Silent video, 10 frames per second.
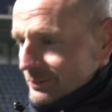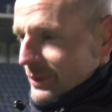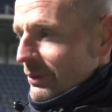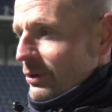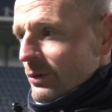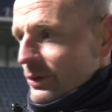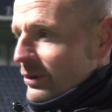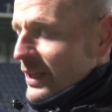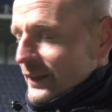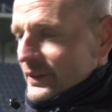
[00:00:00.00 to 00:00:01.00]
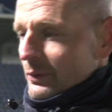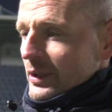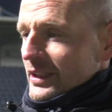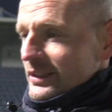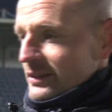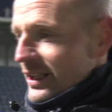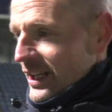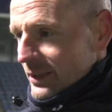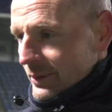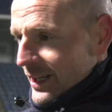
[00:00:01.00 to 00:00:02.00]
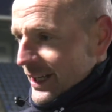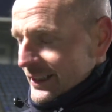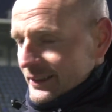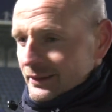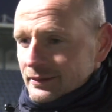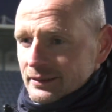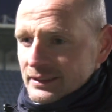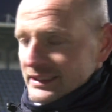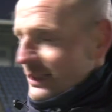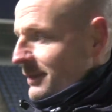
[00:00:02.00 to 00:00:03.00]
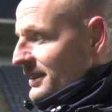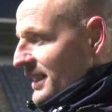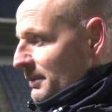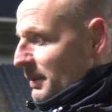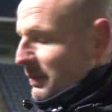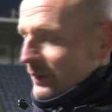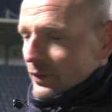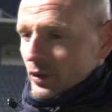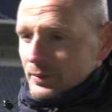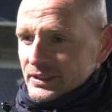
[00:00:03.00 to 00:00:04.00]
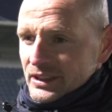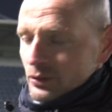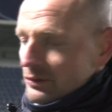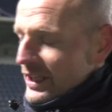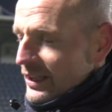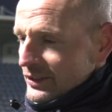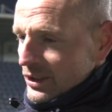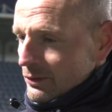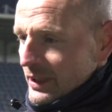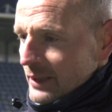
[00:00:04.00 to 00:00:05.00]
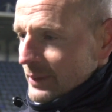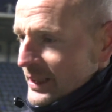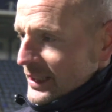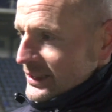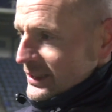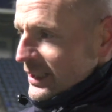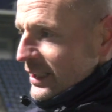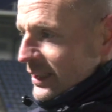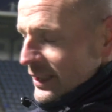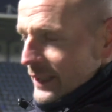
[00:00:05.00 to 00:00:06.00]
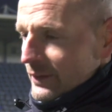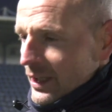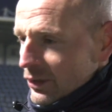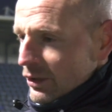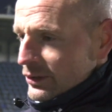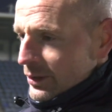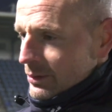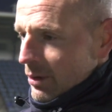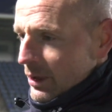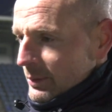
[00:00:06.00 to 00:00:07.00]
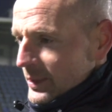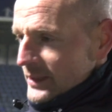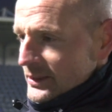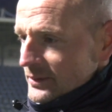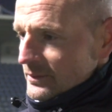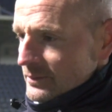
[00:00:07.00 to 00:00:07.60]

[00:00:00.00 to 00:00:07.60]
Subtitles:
but we know we're going to have to work incredibly hard, similar type of performance to go and get a result there, because they've got a lot of top quality players.